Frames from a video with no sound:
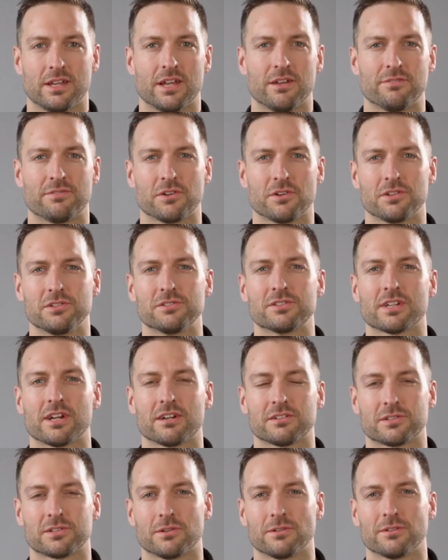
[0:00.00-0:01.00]
If you're using
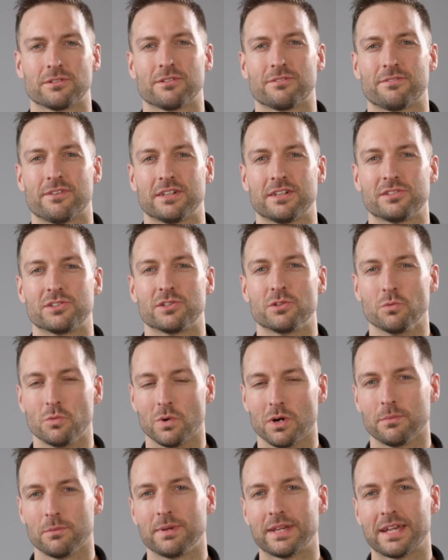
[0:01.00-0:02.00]
our Total Defense, you
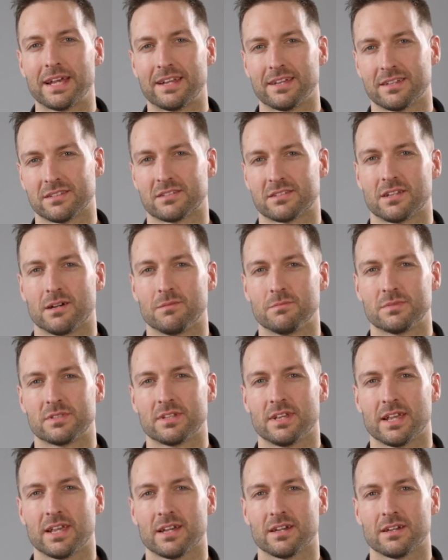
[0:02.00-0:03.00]
will be getting some
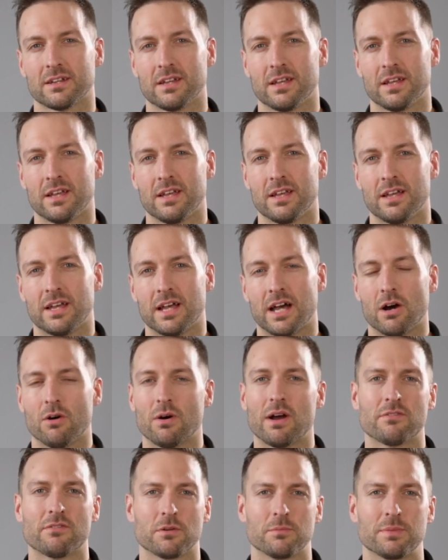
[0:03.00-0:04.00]
zinc.
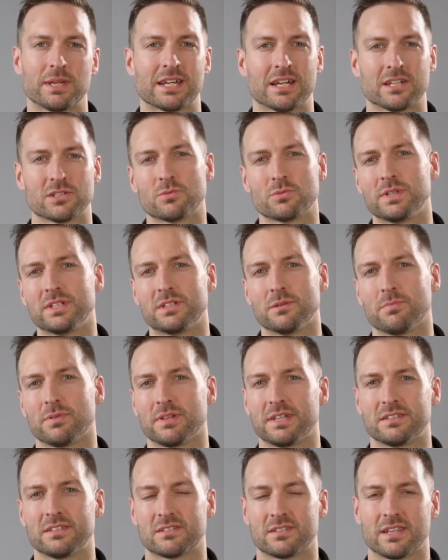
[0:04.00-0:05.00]
However, because we
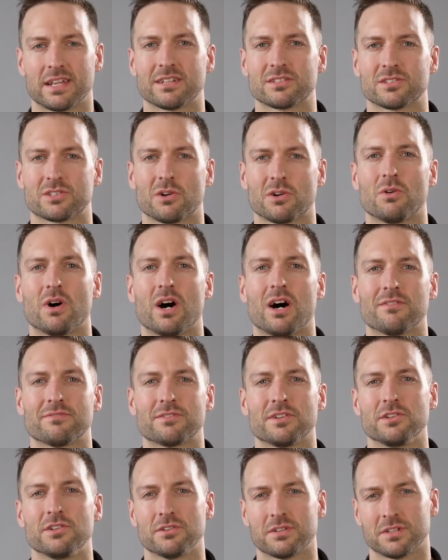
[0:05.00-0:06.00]
deplete zinc so
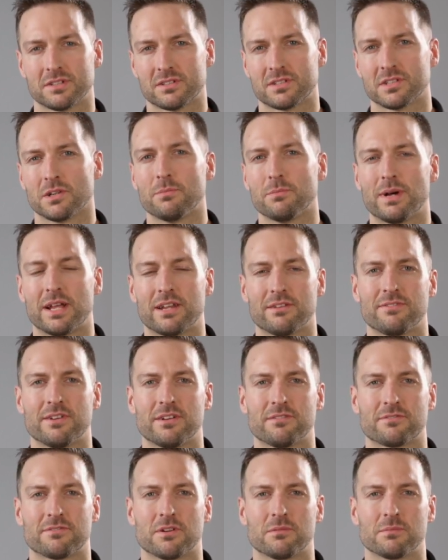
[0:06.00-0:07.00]
often, you can still
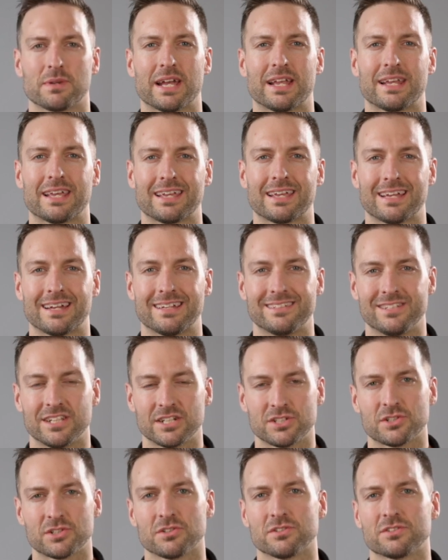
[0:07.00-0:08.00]
benefit from getting
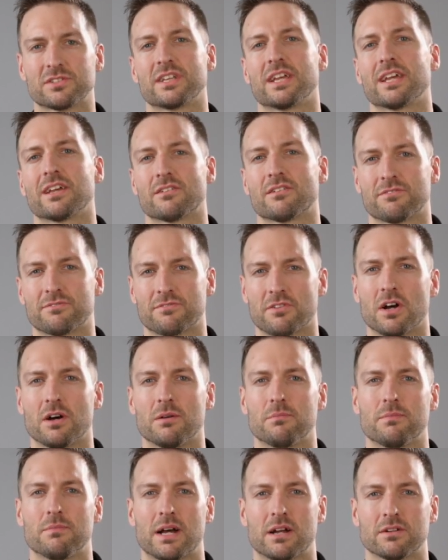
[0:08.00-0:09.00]
additional zinc
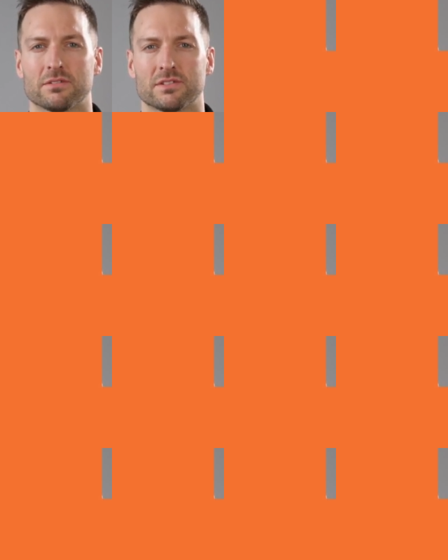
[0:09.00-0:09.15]
from our